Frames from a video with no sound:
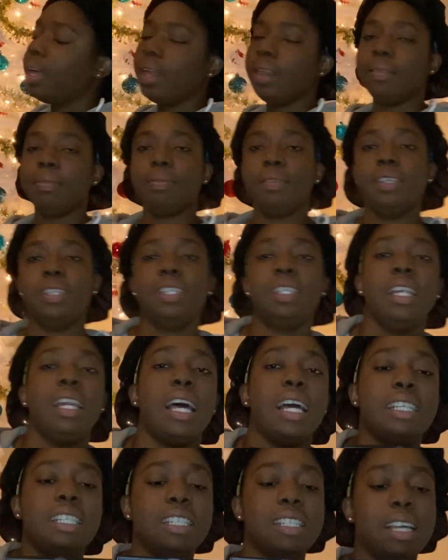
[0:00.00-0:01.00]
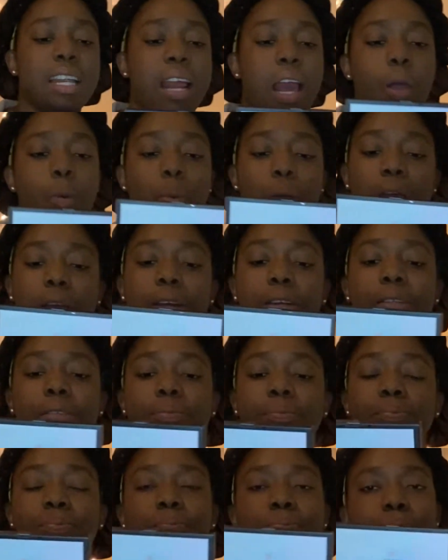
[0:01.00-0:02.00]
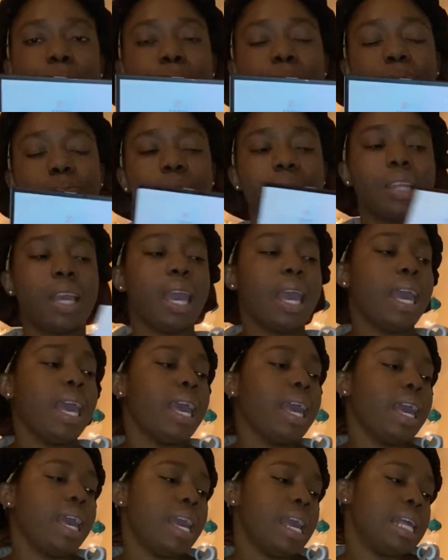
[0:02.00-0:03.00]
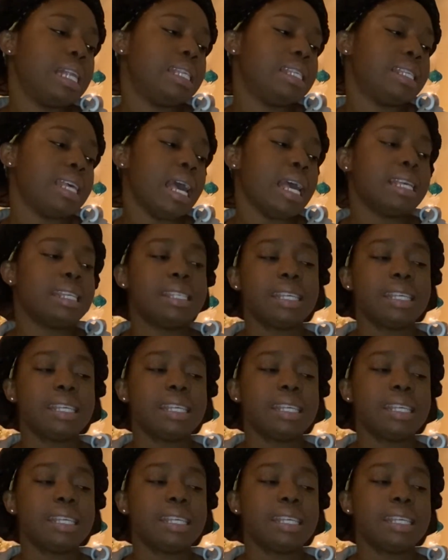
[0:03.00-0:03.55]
this is the lashes that I wear. It's Estee